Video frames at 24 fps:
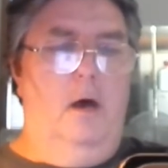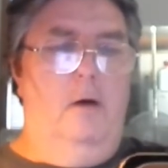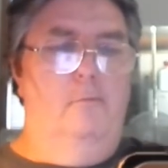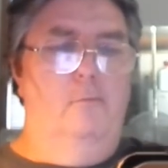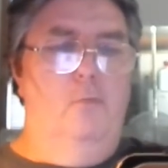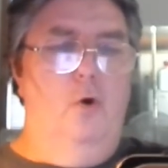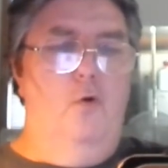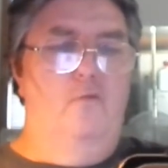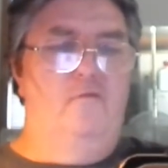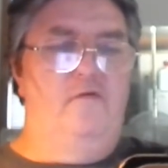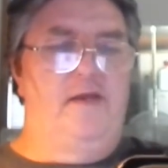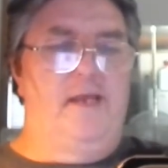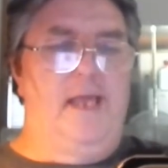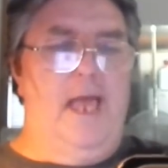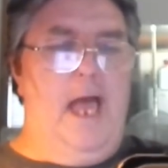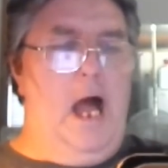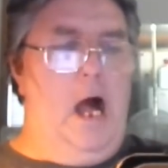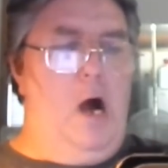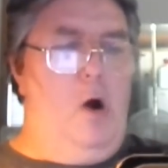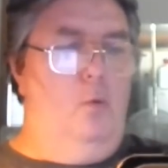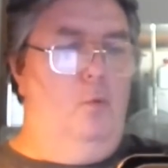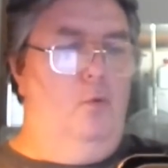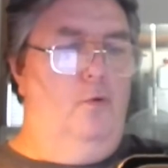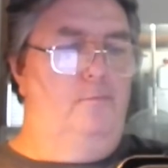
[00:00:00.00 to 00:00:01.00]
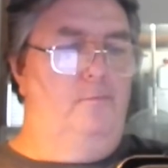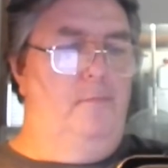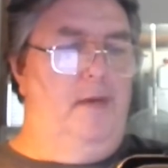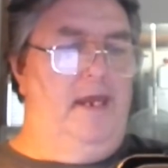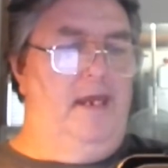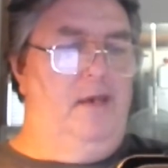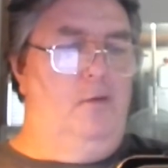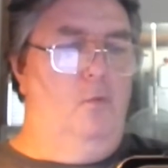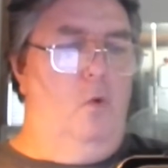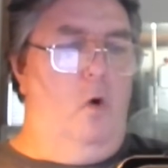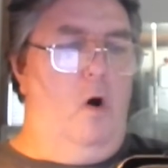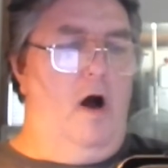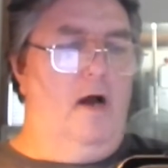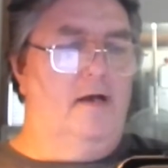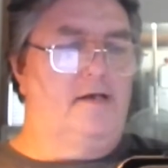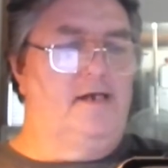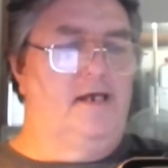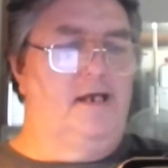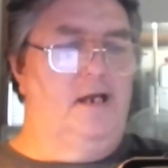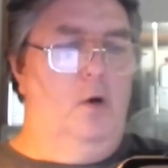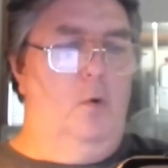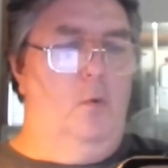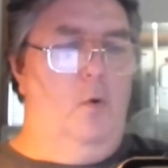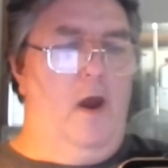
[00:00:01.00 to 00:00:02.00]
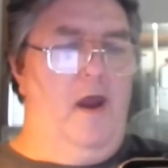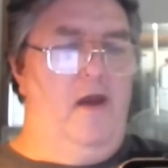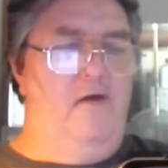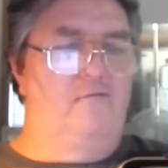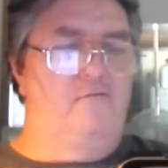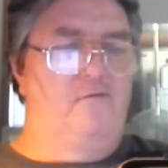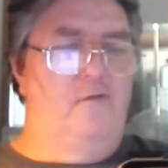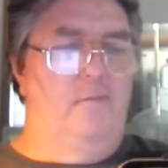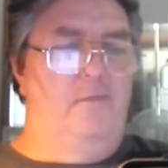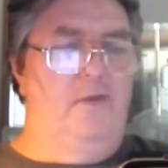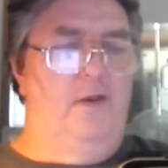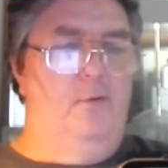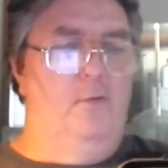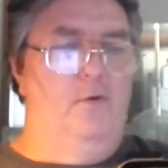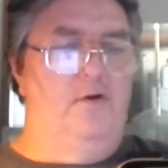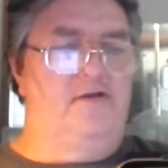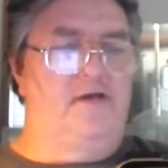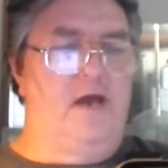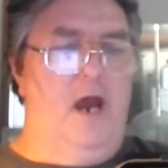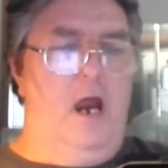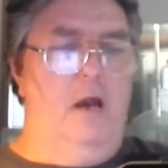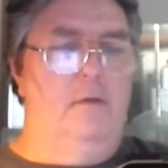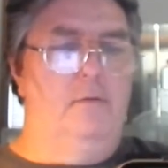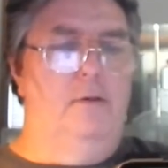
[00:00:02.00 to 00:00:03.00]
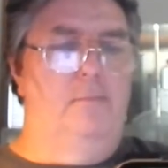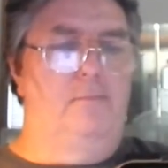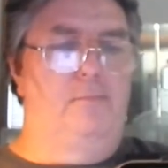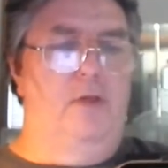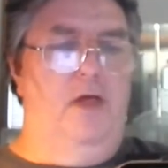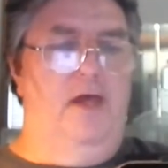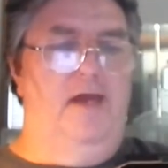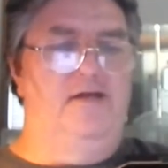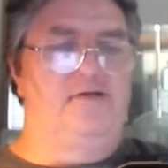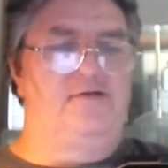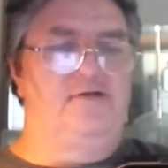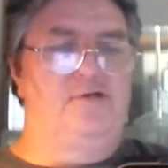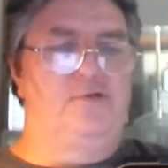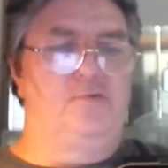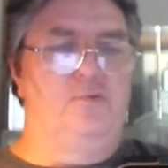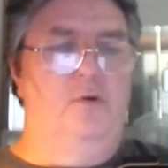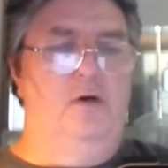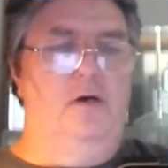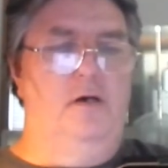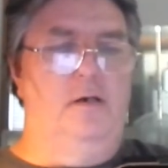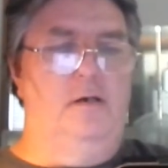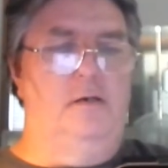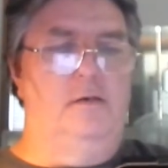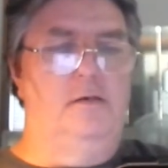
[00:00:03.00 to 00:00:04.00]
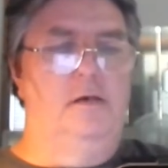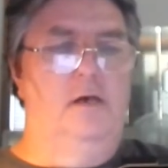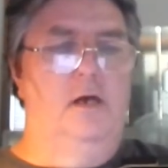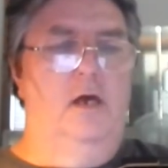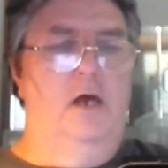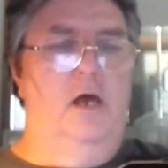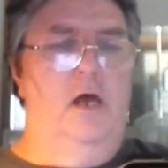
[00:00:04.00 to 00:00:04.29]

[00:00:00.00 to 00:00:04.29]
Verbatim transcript: moving out would mean walking away from their retirement plans as well.